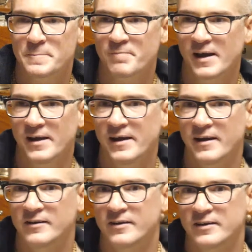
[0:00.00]

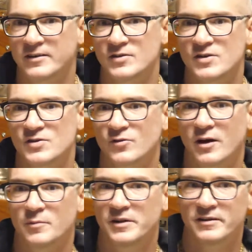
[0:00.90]
and it is
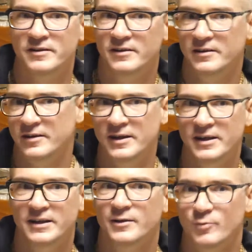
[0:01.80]
described there that
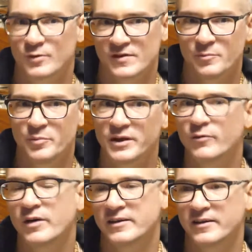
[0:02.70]
there was a big
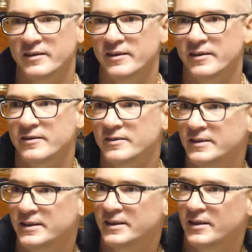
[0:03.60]
wedding there.
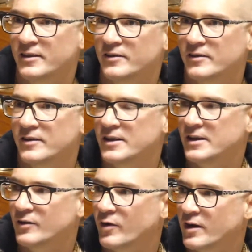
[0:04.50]
That
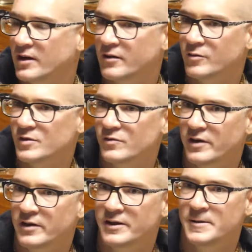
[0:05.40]
Dwaraka was
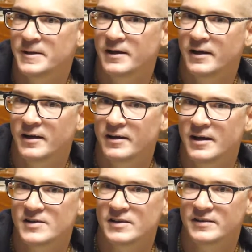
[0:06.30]
very
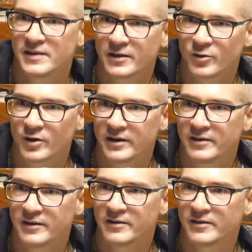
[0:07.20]
nicely
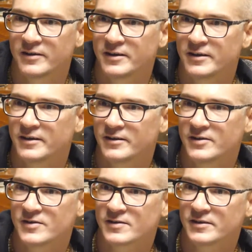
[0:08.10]
decorated. These